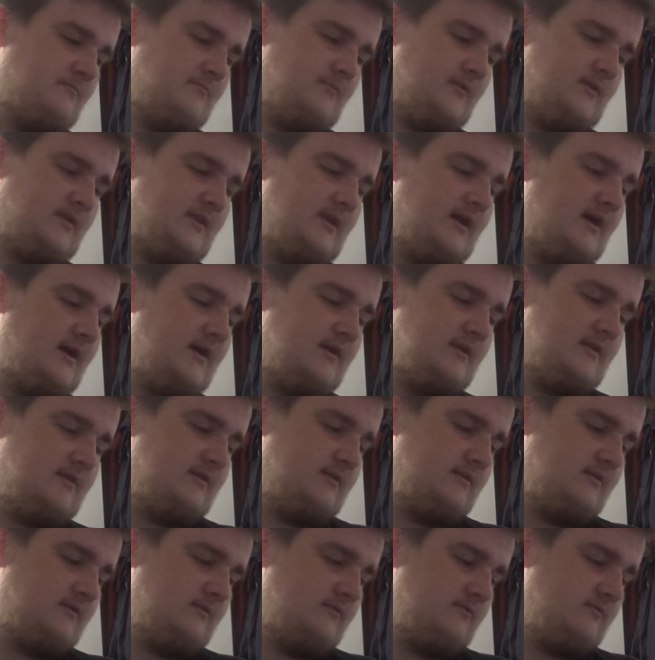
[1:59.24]
My dad,
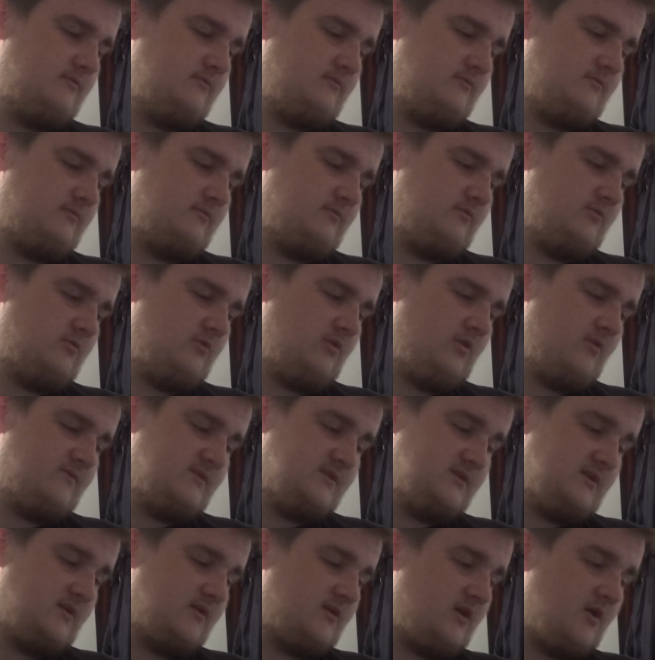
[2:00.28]

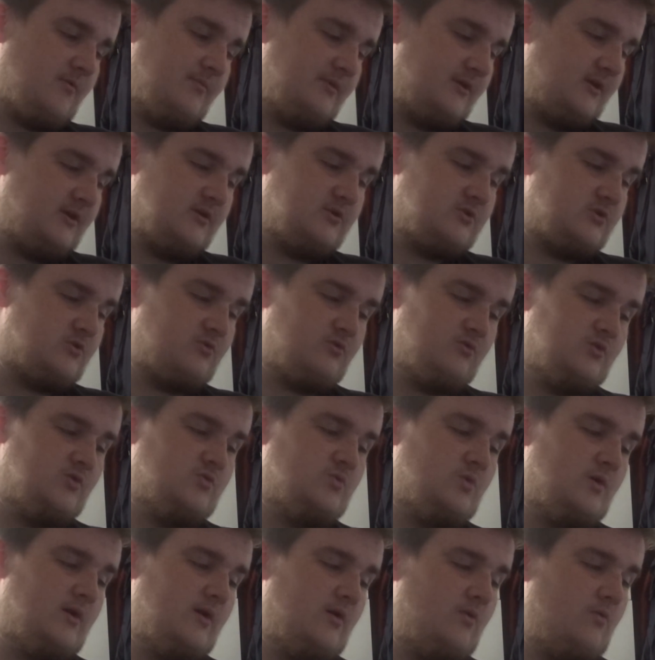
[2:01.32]
obviously a couple of years ago as
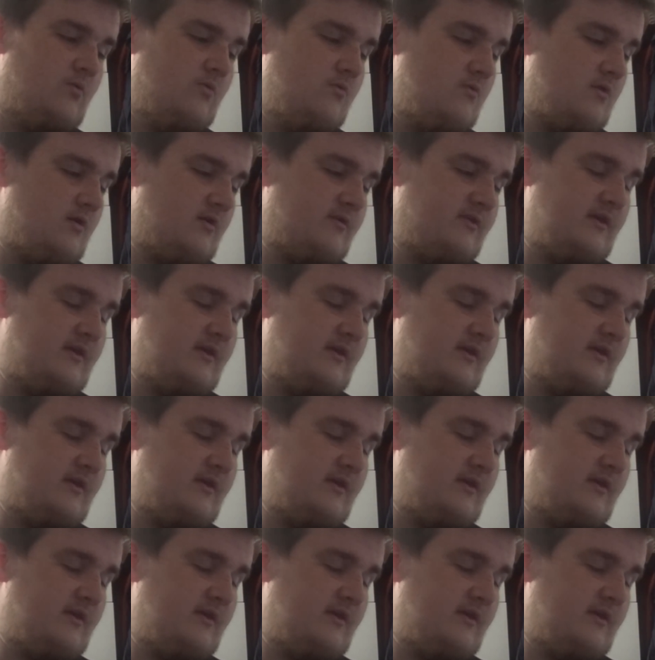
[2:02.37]
well, I